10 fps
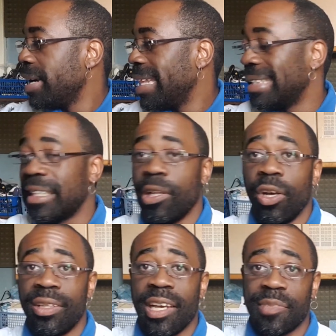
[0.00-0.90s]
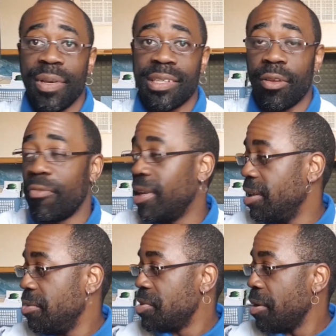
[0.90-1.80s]
collected a lot of dust because I don't really
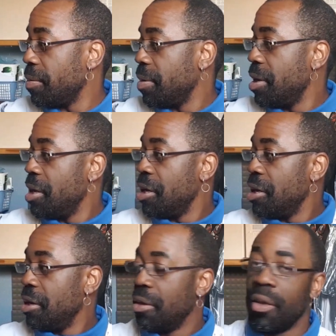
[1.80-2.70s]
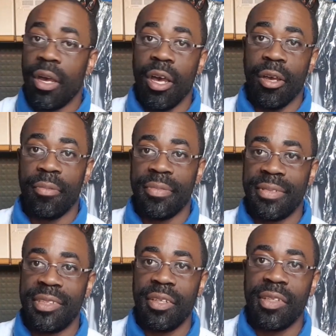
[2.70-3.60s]
use the
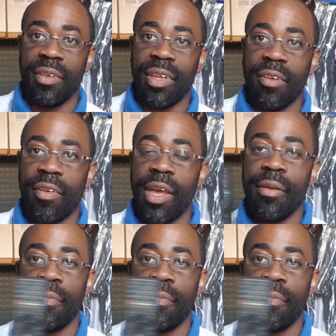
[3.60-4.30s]
DVD there.